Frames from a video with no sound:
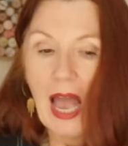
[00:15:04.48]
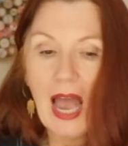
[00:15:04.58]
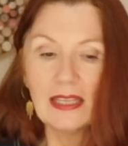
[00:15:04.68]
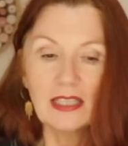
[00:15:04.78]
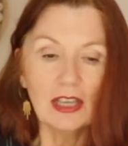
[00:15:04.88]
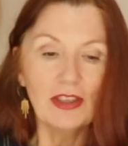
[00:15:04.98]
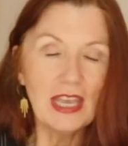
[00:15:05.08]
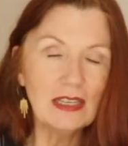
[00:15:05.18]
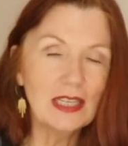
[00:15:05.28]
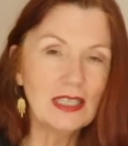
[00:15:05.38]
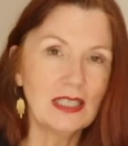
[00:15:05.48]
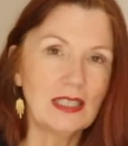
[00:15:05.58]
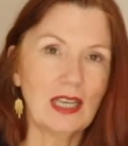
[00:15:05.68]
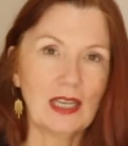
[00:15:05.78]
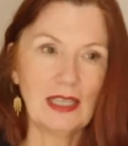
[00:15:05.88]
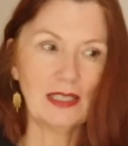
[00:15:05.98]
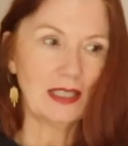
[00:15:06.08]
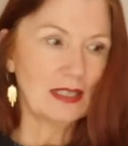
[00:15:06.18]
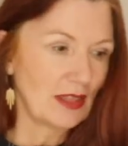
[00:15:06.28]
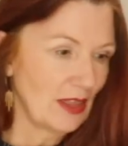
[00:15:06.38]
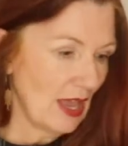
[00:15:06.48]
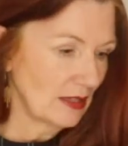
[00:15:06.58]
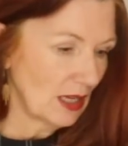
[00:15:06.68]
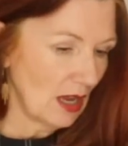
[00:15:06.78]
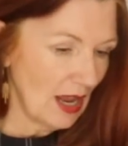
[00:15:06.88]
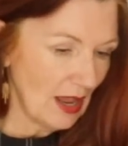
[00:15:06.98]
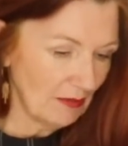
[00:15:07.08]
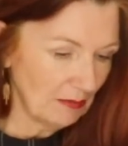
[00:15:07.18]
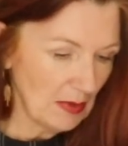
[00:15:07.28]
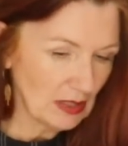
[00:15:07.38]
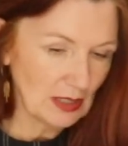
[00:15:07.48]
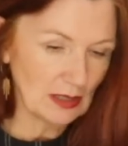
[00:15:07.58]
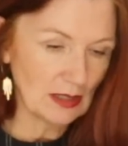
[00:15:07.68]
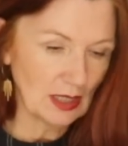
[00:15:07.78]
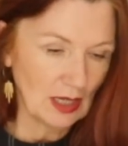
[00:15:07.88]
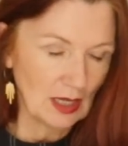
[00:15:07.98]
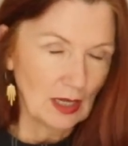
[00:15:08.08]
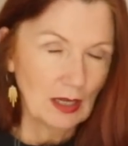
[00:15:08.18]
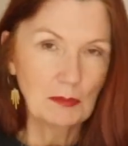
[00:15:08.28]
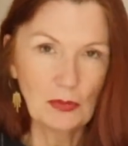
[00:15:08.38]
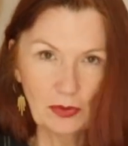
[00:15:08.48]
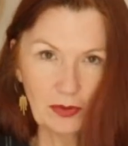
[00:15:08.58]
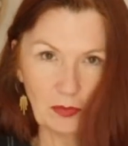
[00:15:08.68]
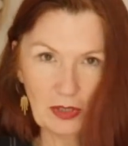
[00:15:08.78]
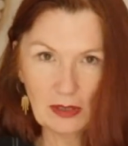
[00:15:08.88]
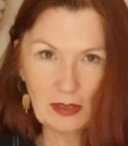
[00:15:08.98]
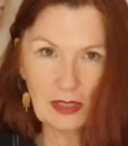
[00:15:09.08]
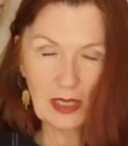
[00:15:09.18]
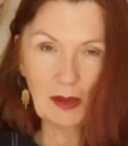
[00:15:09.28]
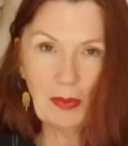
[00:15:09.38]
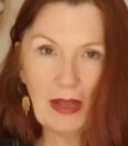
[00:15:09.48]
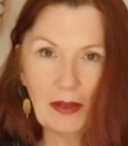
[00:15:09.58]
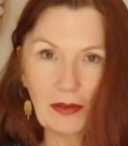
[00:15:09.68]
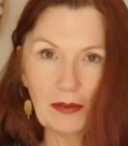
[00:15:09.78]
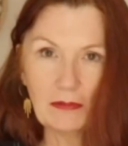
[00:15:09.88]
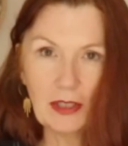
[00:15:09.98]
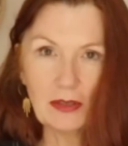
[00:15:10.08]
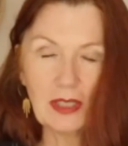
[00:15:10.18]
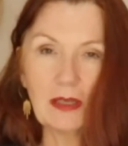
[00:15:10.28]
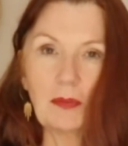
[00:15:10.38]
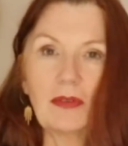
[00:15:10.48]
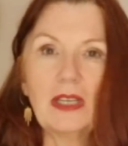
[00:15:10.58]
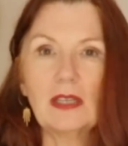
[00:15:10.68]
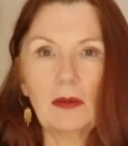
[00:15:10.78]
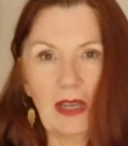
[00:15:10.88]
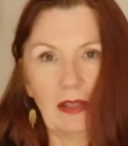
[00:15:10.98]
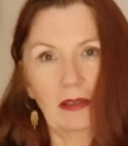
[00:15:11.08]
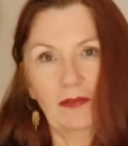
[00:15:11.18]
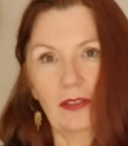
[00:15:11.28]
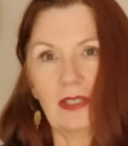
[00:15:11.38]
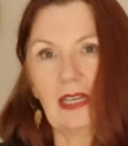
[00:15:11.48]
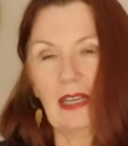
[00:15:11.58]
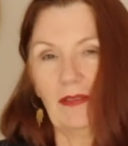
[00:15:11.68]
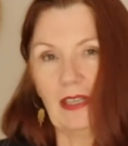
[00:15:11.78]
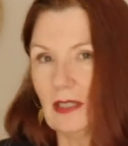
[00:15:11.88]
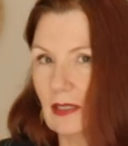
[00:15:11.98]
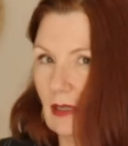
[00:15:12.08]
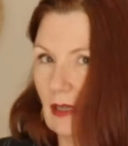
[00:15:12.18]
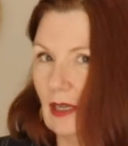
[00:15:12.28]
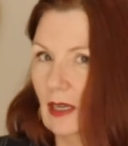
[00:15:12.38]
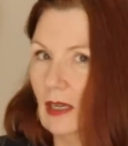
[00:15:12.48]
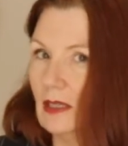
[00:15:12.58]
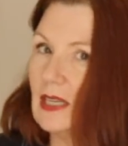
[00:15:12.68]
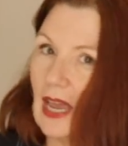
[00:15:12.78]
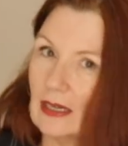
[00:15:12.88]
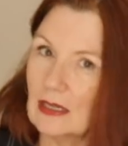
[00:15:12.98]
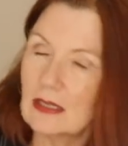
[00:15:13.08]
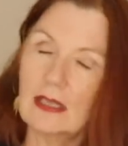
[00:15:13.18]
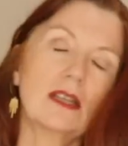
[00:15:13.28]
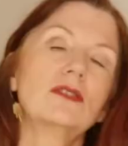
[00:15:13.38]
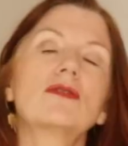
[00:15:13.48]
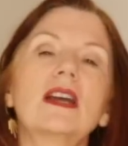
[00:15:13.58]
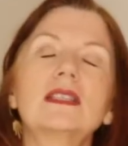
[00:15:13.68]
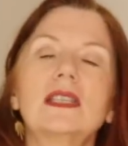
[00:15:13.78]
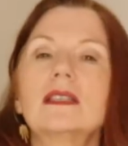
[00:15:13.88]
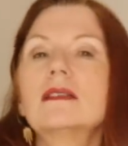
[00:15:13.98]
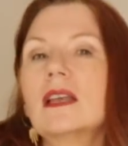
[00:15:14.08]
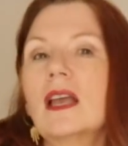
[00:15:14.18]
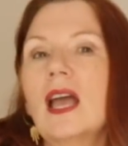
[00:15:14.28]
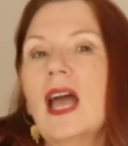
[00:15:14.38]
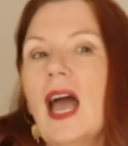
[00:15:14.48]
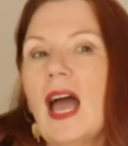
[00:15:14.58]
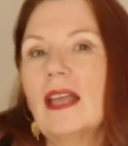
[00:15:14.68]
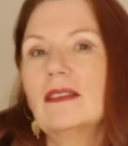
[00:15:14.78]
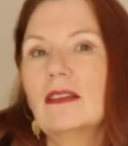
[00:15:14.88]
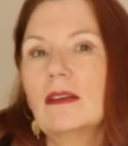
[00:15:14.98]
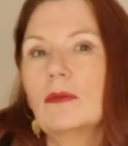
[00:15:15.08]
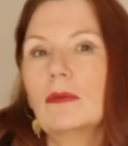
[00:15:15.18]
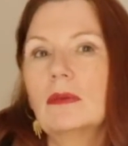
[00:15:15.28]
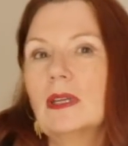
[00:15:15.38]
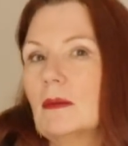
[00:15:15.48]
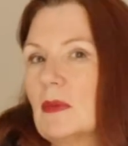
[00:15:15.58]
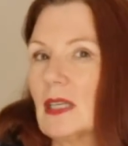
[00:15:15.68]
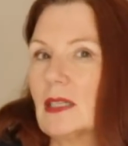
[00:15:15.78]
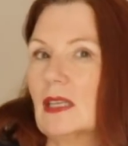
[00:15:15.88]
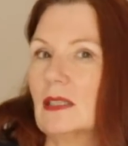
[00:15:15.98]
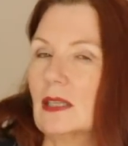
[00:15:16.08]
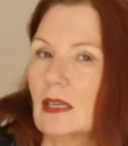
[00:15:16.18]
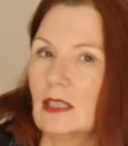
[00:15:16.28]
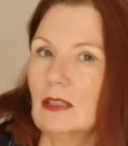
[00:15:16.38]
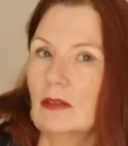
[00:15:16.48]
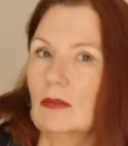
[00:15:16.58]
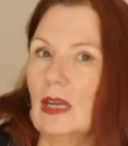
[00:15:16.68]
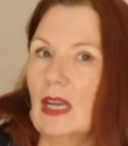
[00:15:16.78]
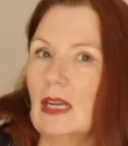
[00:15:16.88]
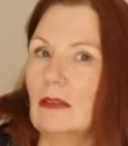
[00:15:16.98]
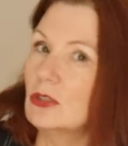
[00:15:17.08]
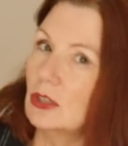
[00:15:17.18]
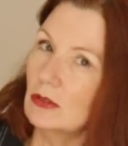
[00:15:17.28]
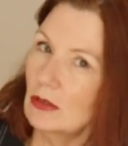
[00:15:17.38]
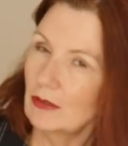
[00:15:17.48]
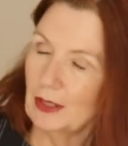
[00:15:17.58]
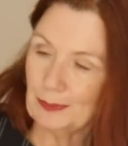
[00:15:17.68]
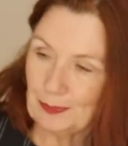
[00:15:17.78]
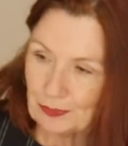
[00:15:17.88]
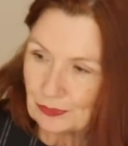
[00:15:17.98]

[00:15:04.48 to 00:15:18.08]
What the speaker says: And so then I decided that I have muttered more than once about using the burrito method for sleeveless tanks and dresses, and that wouldn't it make sense that I do a little tutorial?